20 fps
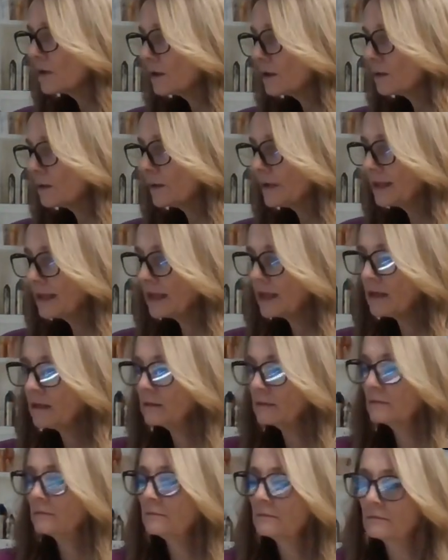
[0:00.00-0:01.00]
where'd they go?
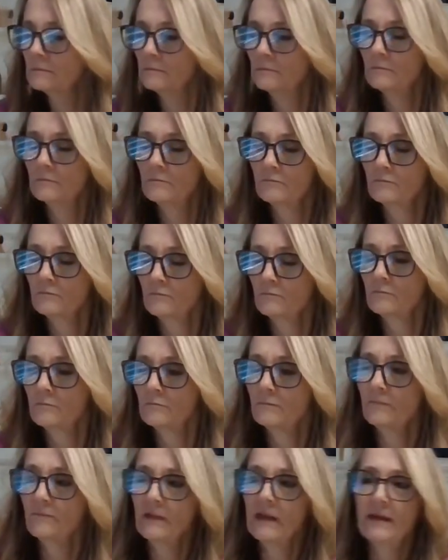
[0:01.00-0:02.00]

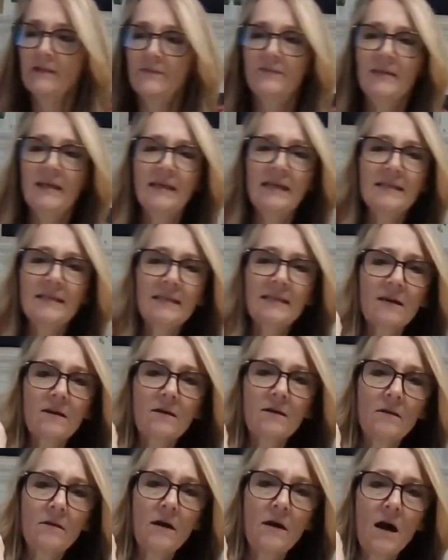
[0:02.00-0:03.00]
These
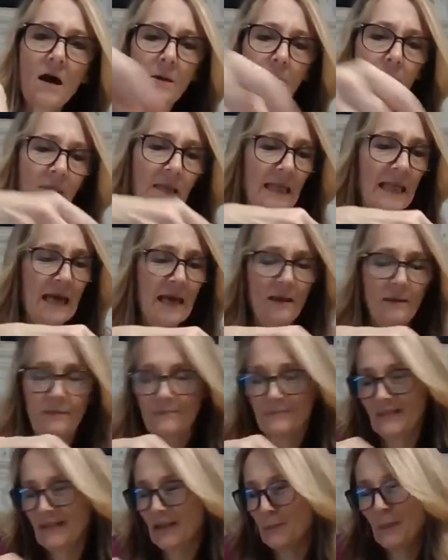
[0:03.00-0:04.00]
little,
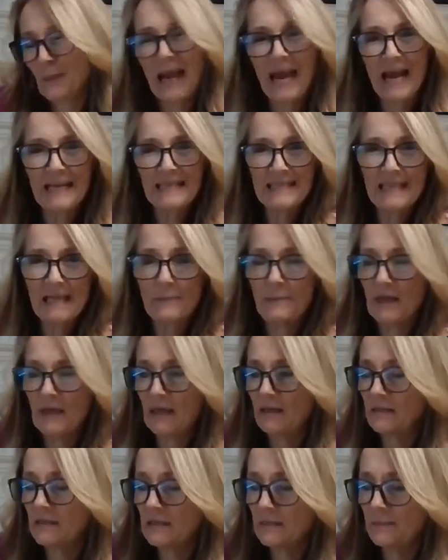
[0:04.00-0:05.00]
they're plastic
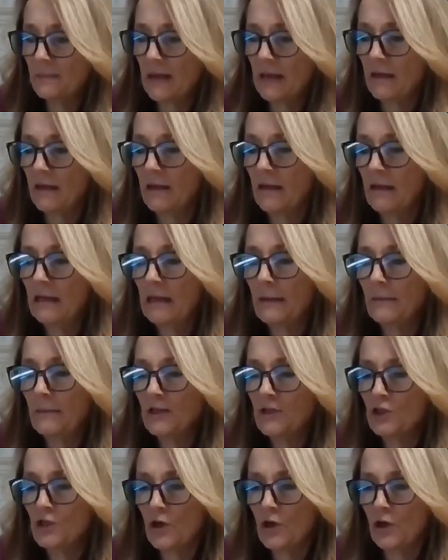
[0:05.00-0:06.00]
beads, but let me
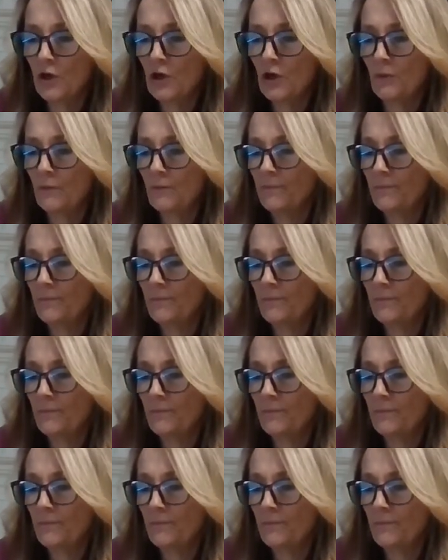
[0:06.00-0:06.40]
show you.